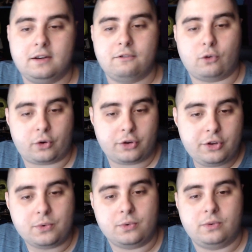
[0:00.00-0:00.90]
for
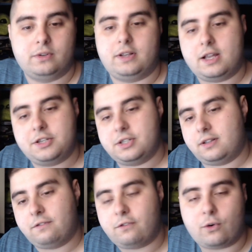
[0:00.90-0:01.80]
you, not
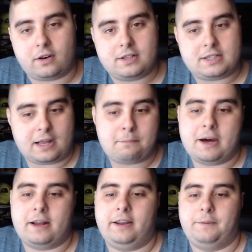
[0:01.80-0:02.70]
just for
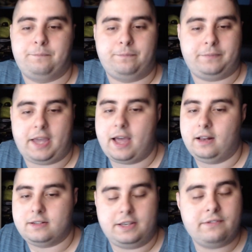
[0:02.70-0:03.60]
somebody
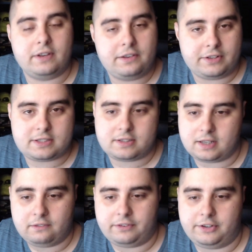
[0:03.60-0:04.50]
else, even if it's
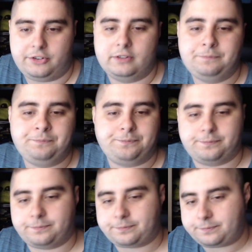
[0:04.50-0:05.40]
selfish.
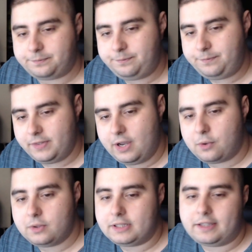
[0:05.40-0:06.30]

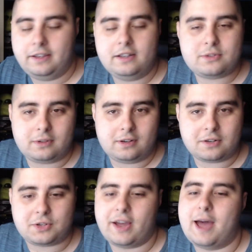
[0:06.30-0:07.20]
Now the kids were
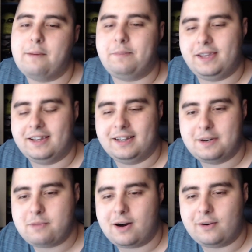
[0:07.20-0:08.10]
also happy
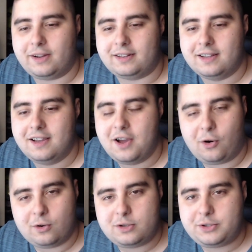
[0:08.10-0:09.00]
about it.
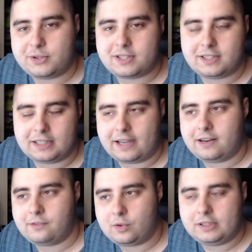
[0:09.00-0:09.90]
Ochio still kind
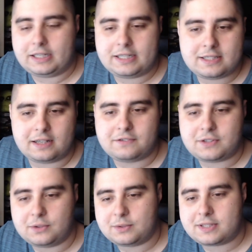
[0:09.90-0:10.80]
of on the reserve,
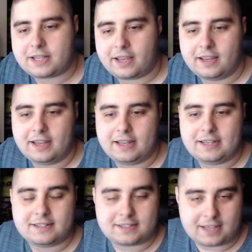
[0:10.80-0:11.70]
so to say.
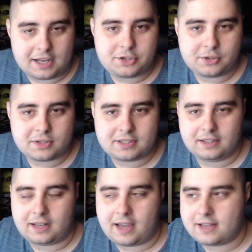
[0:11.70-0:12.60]
Sachio
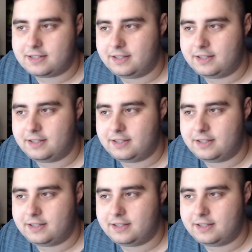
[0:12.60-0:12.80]
still has